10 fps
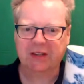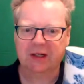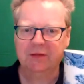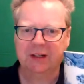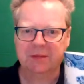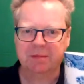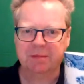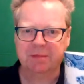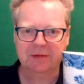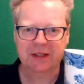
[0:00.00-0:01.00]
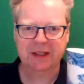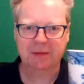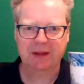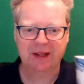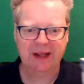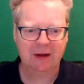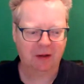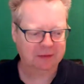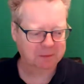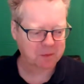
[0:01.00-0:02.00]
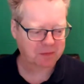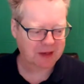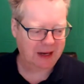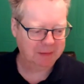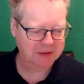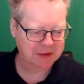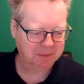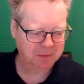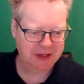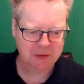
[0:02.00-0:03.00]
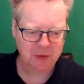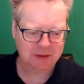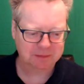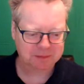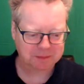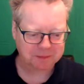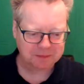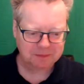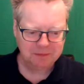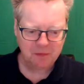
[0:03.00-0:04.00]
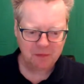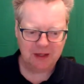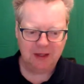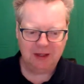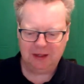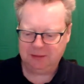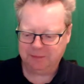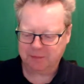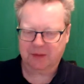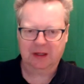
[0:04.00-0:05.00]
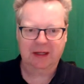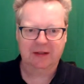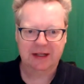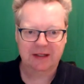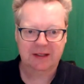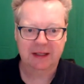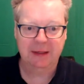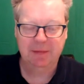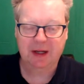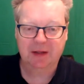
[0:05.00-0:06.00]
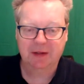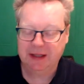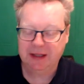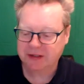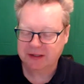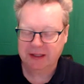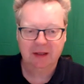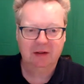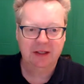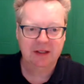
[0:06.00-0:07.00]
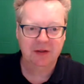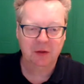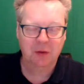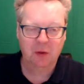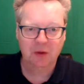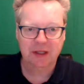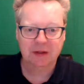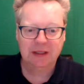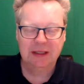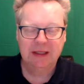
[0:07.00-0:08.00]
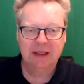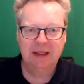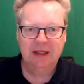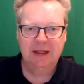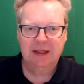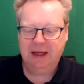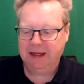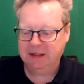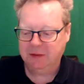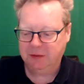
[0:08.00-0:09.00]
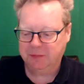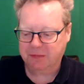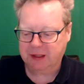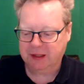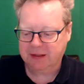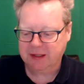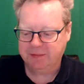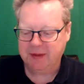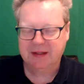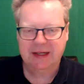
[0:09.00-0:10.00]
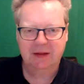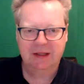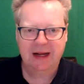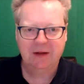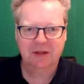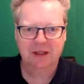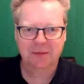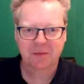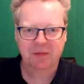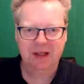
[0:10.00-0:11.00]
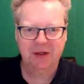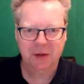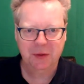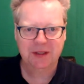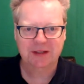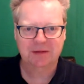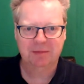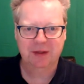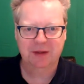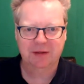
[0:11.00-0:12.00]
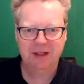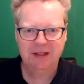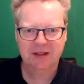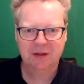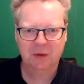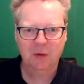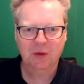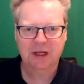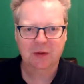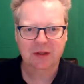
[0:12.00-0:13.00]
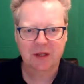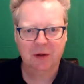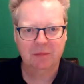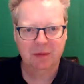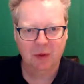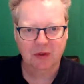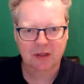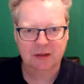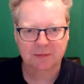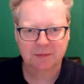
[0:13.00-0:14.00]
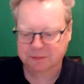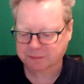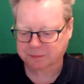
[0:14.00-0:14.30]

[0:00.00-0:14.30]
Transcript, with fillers: Actually, I love these mugs. I'll have to see whether they're on Amazon as well. Um, okay, so that's the microphone. That just increases your audio. And it's going to might sound counterintuitive, but the reason that audio is so important